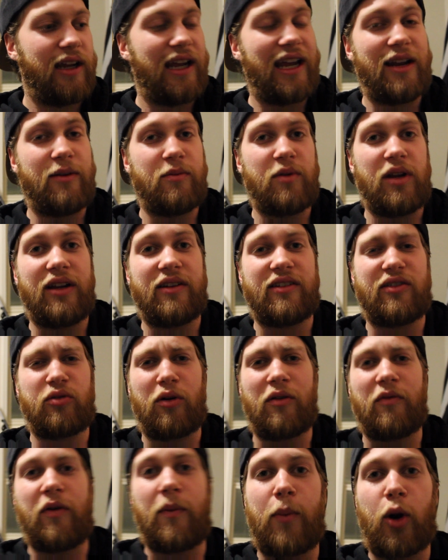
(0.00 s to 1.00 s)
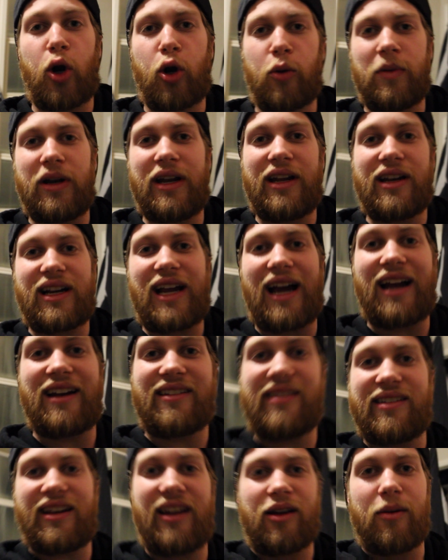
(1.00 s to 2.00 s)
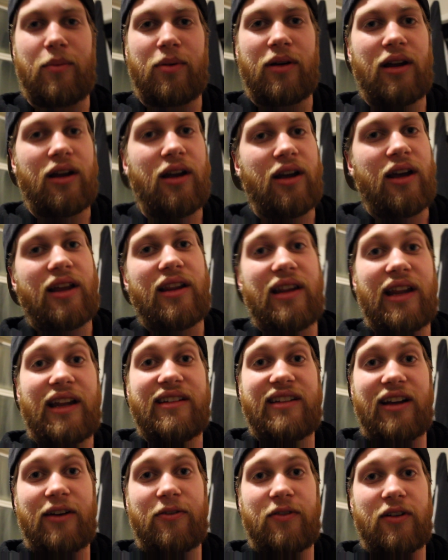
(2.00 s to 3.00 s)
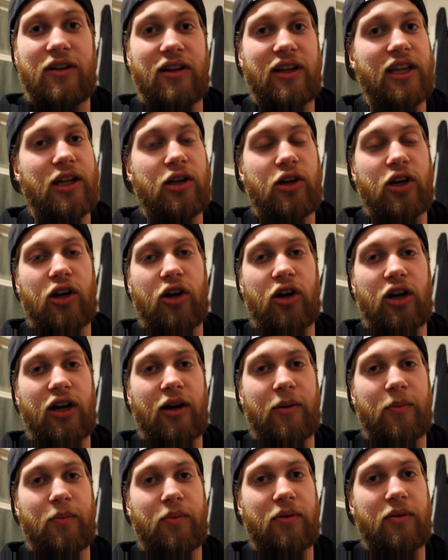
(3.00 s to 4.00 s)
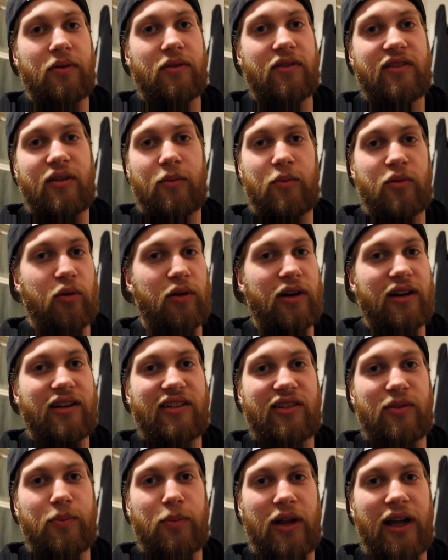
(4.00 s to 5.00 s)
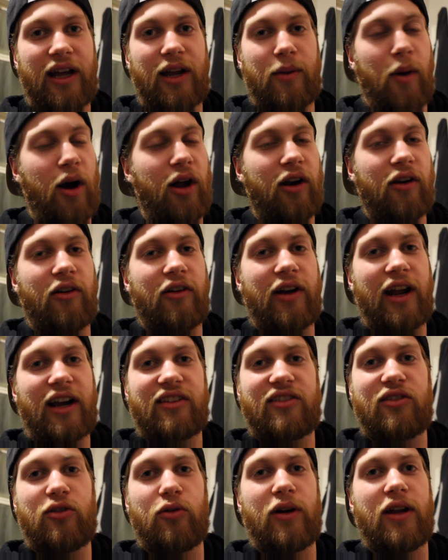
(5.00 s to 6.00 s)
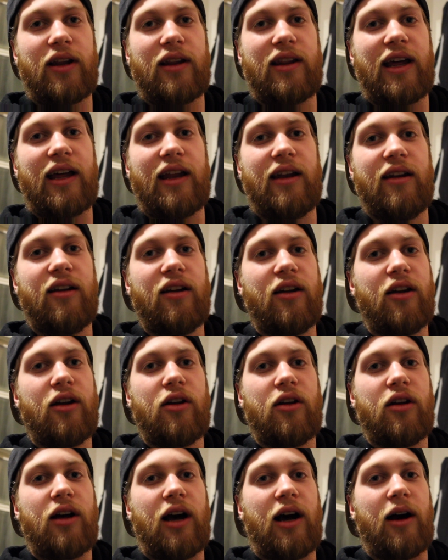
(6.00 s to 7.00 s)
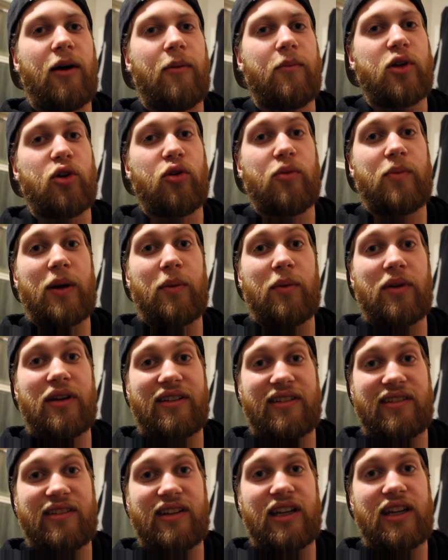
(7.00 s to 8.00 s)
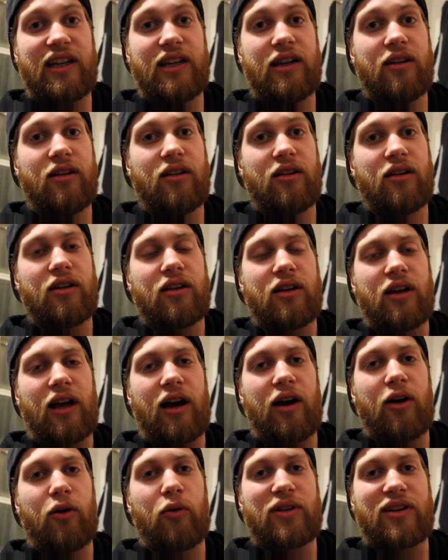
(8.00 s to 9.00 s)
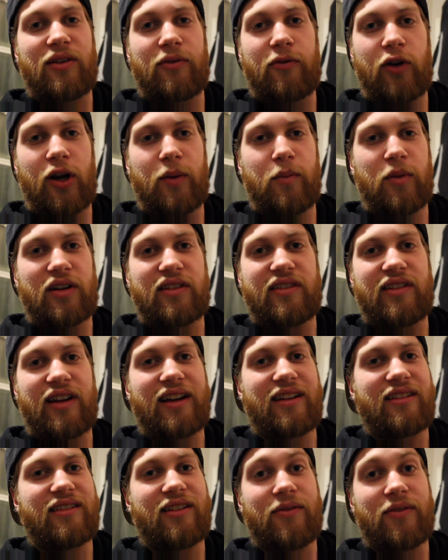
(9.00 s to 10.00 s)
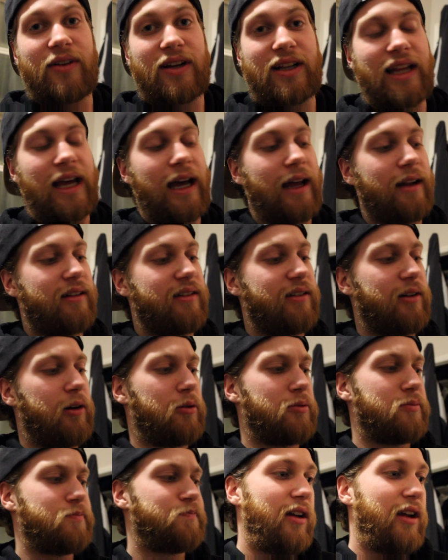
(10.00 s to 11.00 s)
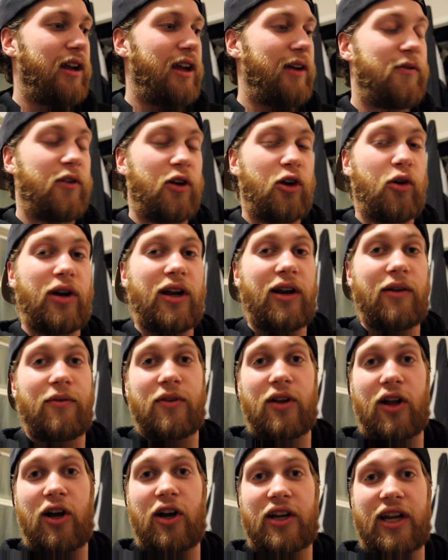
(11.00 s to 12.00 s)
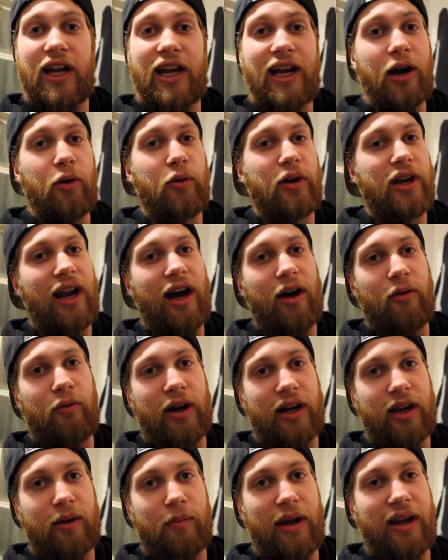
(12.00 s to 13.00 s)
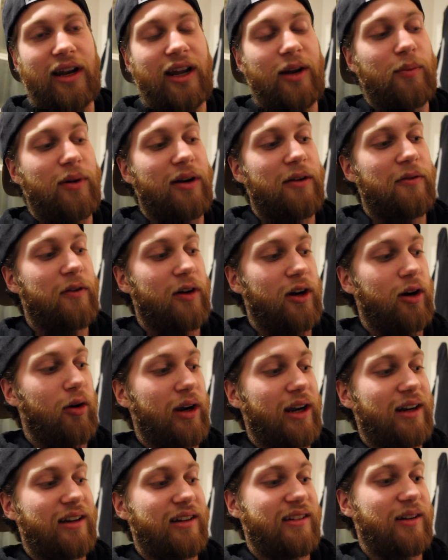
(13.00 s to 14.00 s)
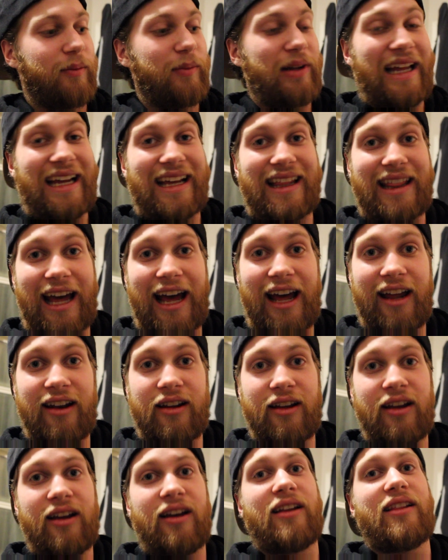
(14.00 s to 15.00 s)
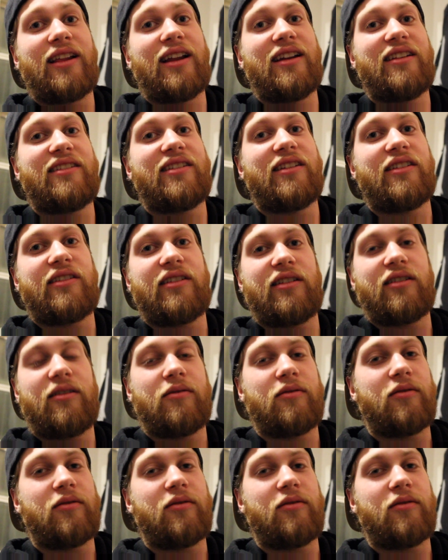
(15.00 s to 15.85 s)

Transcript: in sort of a permanent kind of setup, then definitely you could hook up some sort of display monitor next to it that you would be able to see what the frame looks like, stuff like that. So if you're going into vlogging, I would not recommend it, but if you're going into something like that, then this is